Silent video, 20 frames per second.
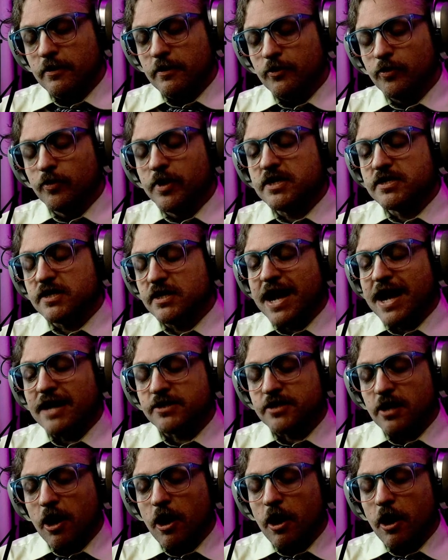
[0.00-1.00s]
The reason
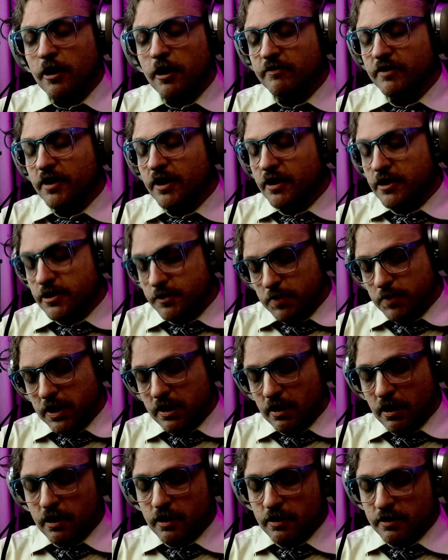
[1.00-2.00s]
that's the heart of it is
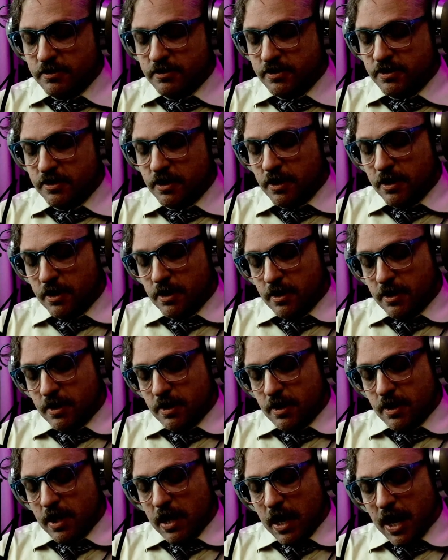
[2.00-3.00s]
because
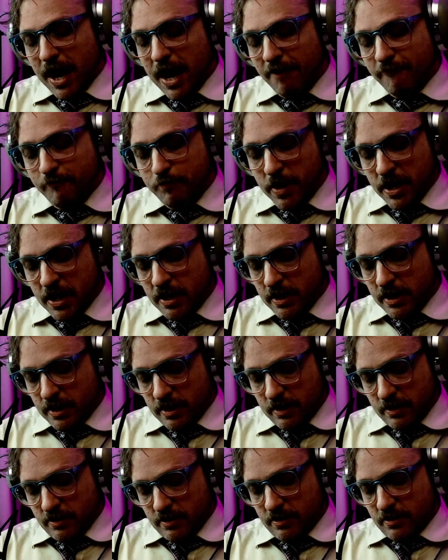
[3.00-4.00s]
I've
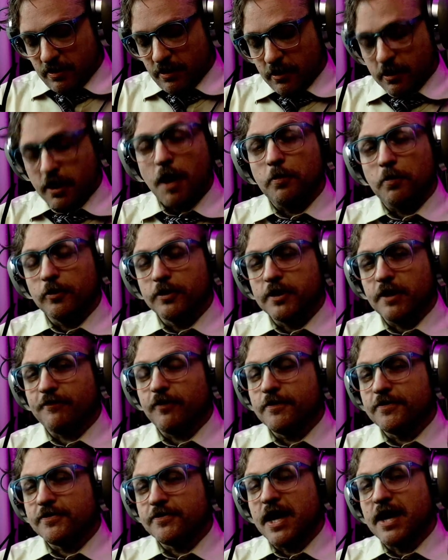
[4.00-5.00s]
been a couple
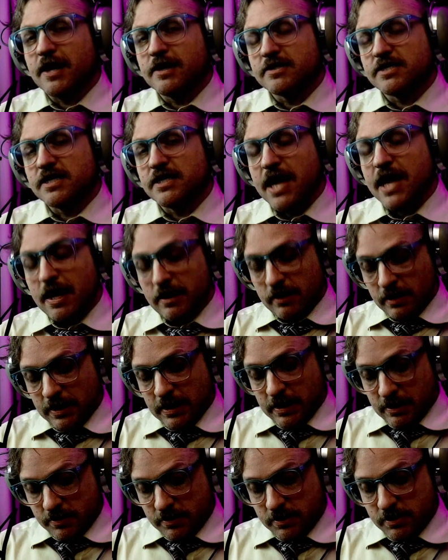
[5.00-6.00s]
different things in that
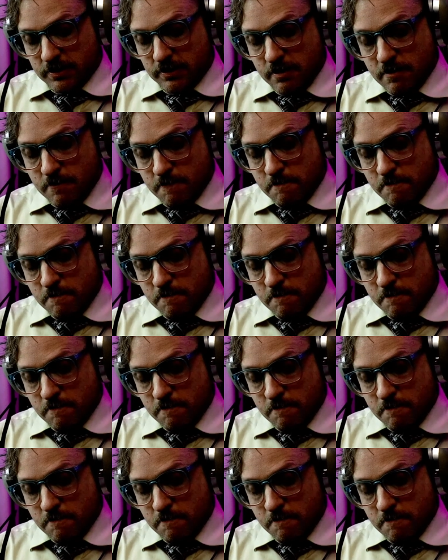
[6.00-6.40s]
list.